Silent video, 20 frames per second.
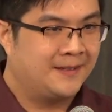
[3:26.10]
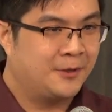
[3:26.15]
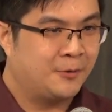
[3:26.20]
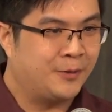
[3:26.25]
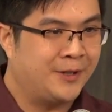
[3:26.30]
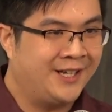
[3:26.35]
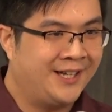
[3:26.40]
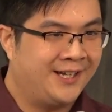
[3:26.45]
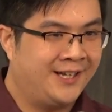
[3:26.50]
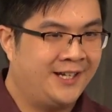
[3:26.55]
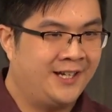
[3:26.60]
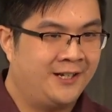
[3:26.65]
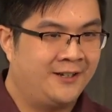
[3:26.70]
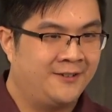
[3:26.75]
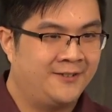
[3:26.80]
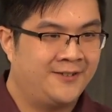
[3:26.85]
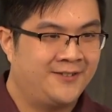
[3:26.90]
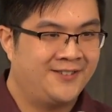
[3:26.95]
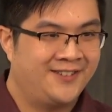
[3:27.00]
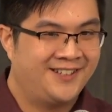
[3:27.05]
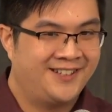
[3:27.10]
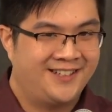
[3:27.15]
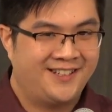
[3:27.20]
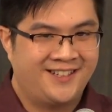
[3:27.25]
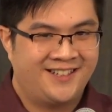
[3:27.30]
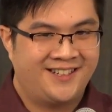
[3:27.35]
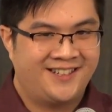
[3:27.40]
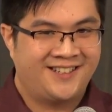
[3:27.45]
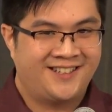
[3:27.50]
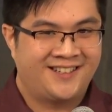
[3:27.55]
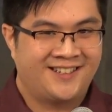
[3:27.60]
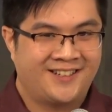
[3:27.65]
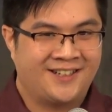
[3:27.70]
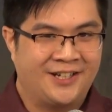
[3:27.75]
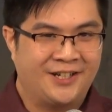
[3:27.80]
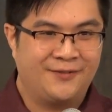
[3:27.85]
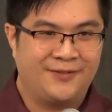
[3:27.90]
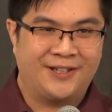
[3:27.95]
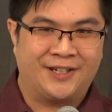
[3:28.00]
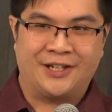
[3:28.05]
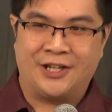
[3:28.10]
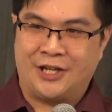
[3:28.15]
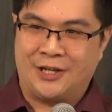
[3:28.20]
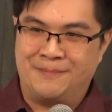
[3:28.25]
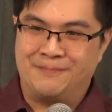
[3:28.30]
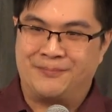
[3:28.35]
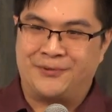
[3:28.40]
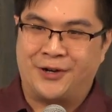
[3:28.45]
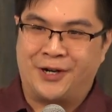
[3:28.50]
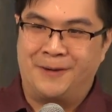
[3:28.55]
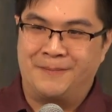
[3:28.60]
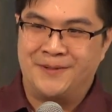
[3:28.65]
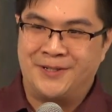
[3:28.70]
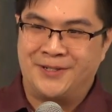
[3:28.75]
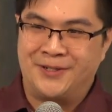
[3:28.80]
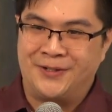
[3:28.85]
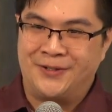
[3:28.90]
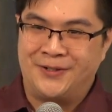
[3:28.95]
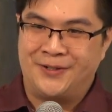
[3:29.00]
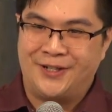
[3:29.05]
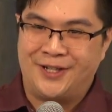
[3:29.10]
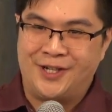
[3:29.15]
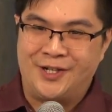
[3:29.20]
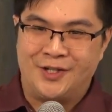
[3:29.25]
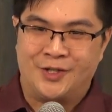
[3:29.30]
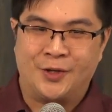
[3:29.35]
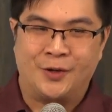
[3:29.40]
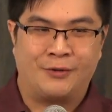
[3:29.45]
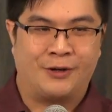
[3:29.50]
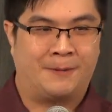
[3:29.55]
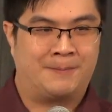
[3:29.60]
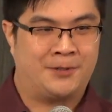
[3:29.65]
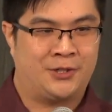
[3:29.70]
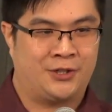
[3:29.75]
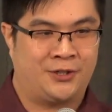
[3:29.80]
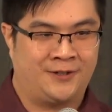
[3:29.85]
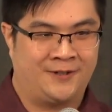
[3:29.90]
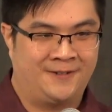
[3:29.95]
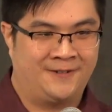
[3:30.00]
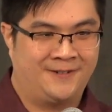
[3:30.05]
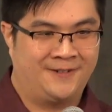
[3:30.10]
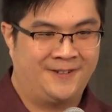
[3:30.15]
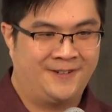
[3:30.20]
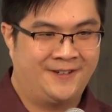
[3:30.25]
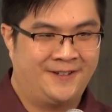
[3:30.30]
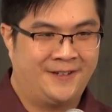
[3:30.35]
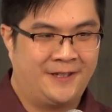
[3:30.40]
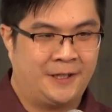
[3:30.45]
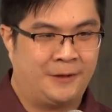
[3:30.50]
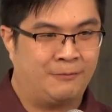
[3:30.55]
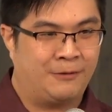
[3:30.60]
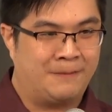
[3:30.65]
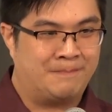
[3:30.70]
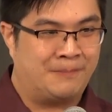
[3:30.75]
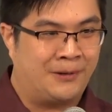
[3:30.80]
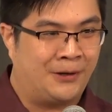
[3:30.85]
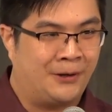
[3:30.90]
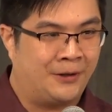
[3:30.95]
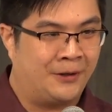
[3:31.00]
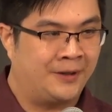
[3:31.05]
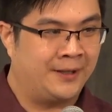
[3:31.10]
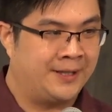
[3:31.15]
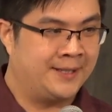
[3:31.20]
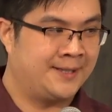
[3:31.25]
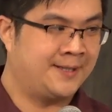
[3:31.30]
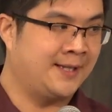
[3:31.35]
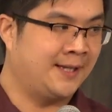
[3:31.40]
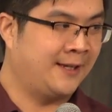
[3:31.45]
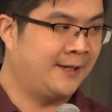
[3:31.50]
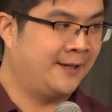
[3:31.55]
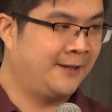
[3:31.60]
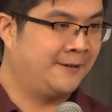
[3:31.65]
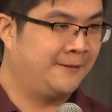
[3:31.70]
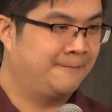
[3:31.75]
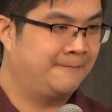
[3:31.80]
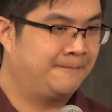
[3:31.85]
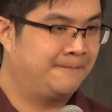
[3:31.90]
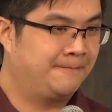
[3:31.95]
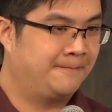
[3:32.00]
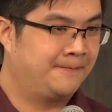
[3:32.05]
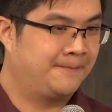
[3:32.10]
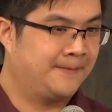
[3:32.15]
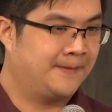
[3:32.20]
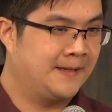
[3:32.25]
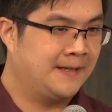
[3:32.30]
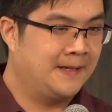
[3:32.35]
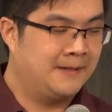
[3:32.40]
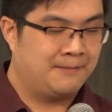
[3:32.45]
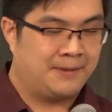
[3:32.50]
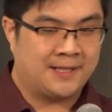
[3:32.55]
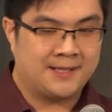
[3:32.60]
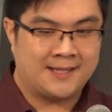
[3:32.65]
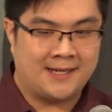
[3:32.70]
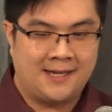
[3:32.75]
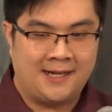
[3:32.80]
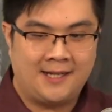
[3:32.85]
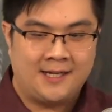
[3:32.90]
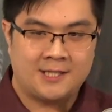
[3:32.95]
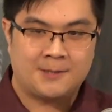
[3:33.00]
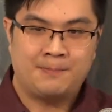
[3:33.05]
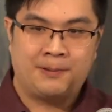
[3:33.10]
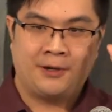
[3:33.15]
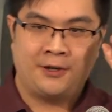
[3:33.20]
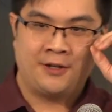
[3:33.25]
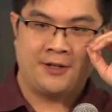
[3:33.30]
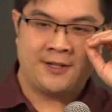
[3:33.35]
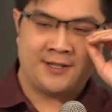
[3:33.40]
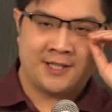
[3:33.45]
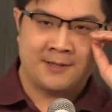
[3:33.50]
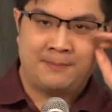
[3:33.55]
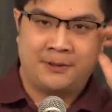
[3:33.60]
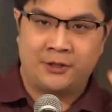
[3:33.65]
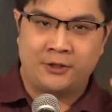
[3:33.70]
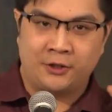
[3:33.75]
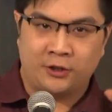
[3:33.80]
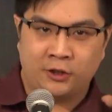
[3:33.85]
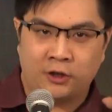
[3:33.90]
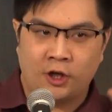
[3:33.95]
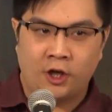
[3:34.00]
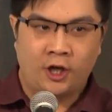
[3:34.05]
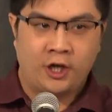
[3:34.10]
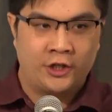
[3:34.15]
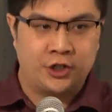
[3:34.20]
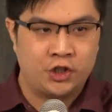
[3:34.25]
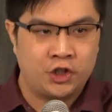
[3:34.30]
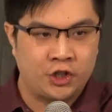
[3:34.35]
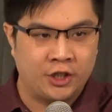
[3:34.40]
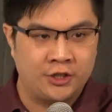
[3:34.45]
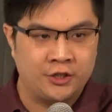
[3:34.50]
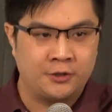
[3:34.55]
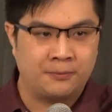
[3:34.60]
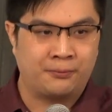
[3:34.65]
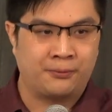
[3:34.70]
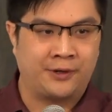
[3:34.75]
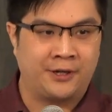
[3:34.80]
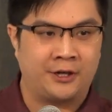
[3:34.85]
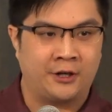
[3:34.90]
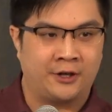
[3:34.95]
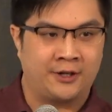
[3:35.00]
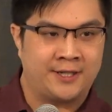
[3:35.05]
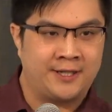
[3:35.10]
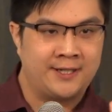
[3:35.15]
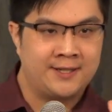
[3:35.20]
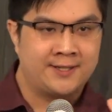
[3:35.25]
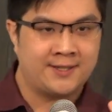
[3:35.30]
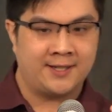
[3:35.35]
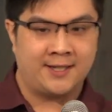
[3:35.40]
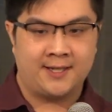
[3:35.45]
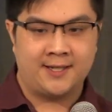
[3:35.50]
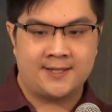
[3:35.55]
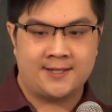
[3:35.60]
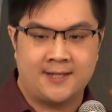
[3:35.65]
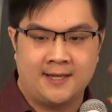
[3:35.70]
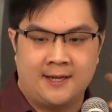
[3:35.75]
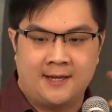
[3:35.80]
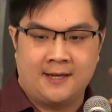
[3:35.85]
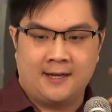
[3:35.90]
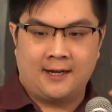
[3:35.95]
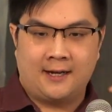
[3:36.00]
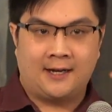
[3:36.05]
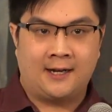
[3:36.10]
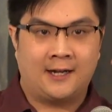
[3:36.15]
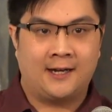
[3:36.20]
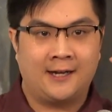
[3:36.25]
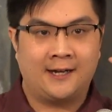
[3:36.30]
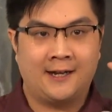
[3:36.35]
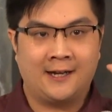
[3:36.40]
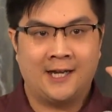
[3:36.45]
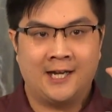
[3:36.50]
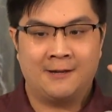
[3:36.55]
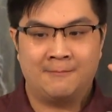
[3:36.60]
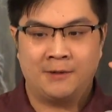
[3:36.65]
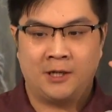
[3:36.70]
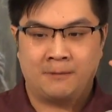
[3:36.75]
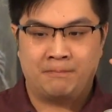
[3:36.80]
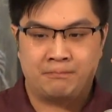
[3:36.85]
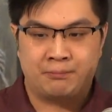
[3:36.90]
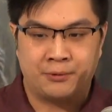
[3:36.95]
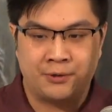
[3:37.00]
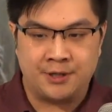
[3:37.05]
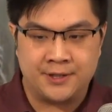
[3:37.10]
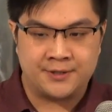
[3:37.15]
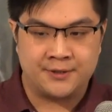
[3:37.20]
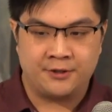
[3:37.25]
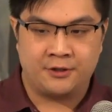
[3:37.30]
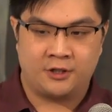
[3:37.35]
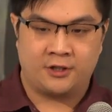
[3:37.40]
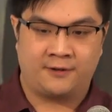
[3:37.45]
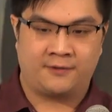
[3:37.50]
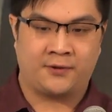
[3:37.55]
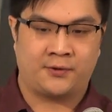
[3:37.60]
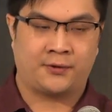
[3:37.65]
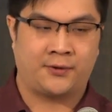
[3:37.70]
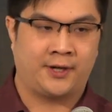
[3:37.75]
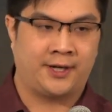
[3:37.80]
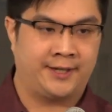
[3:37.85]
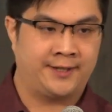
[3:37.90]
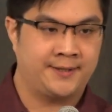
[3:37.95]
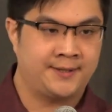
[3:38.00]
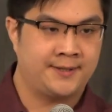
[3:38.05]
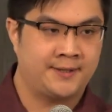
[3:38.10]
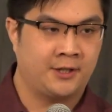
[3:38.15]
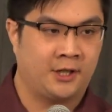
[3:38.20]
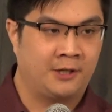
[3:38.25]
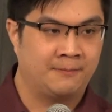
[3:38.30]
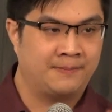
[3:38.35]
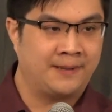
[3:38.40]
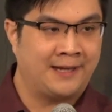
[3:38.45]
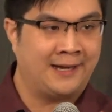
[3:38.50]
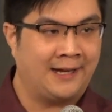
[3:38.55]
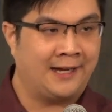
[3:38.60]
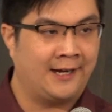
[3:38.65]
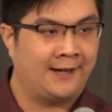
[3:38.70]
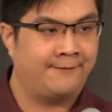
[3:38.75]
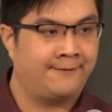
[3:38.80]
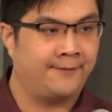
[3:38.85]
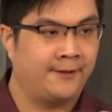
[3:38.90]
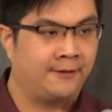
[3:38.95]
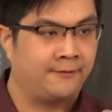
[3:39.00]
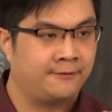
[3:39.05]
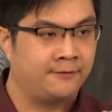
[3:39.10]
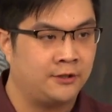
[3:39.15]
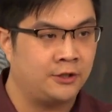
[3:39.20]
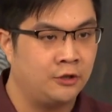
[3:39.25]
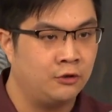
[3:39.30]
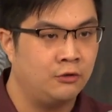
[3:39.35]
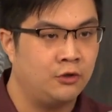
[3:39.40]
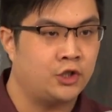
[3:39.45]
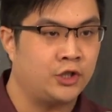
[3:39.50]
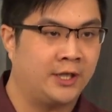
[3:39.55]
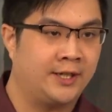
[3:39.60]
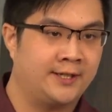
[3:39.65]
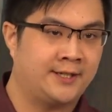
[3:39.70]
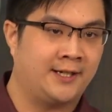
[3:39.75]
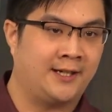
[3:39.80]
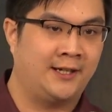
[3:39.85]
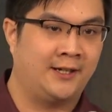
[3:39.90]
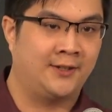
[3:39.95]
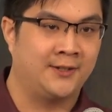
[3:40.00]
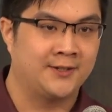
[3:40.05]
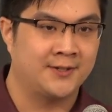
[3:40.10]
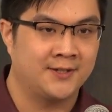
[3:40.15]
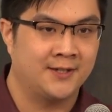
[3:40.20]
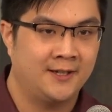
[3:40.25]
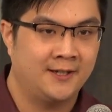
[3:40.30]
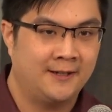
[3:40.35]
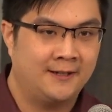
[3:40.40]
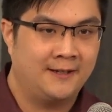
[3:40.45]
We have kind of like an impromptu interruption in what Paul is saying. Because as Paul is about to launch into prayer, he says, I am a prisoner of Christ on behalf of you Gentiles.